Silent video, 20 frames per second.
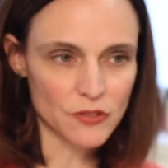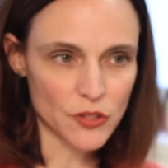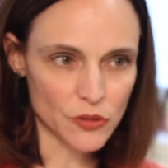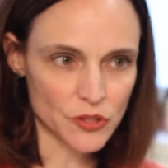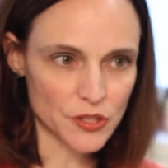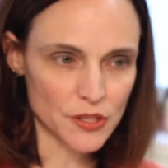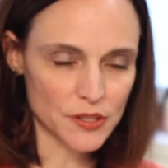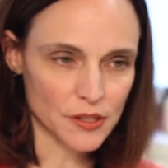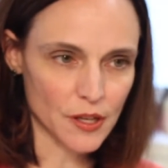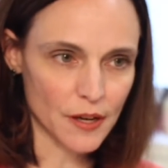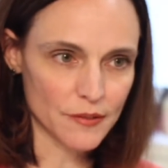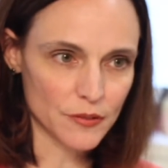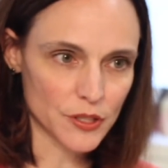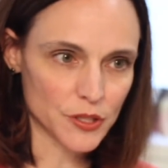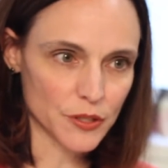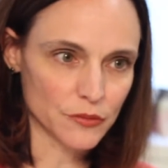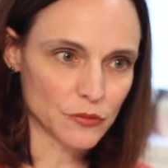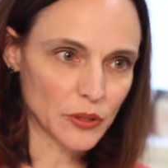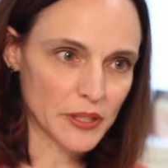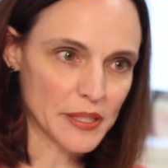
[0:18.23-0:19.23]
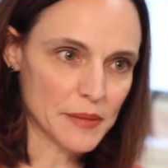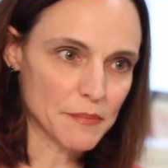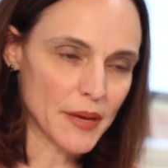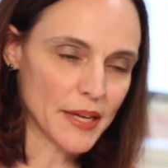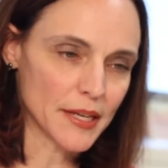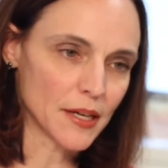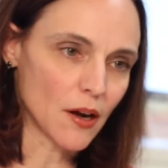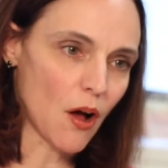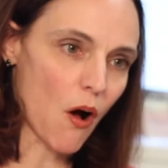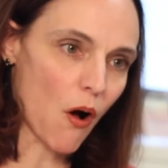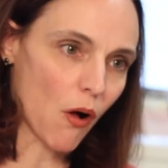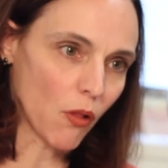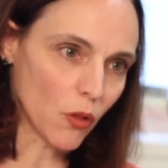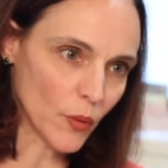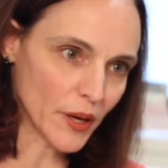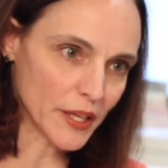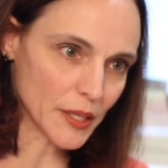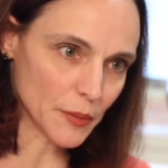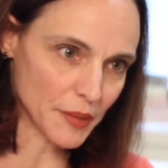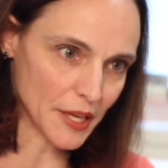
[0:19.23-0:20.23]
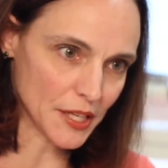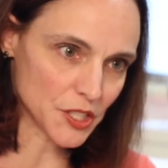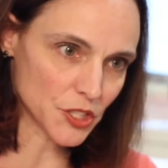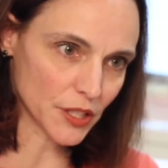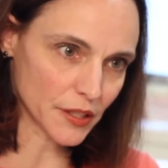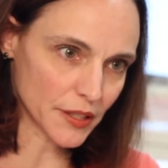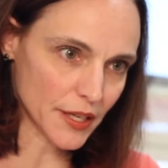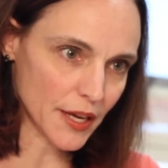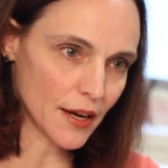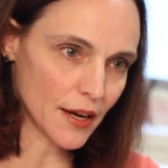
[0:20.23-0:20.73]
of those discoveries have really made it all the way to patient